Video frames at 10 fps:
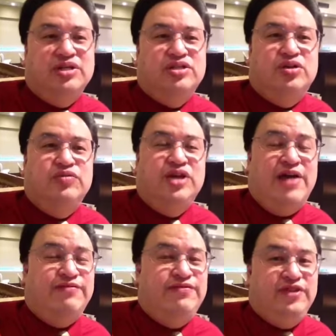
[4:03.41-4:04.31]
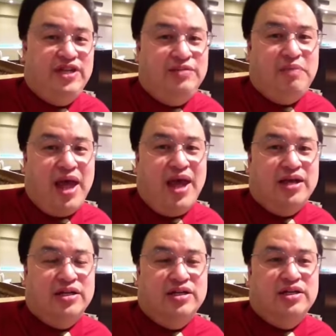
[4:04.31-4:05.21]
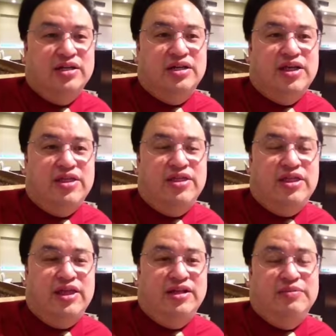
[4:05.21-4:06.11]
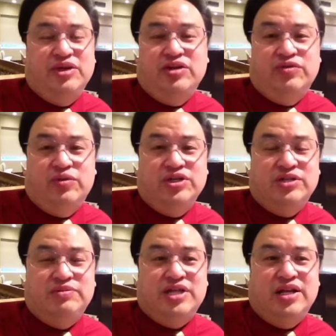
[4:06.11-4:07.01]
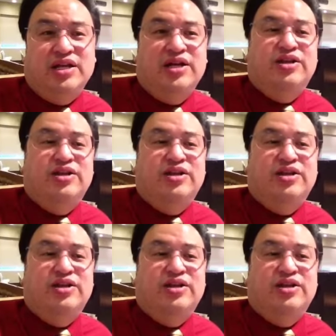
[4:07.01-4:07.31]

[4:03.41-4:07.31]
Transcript: So if you have feedback in the middle of a worship set,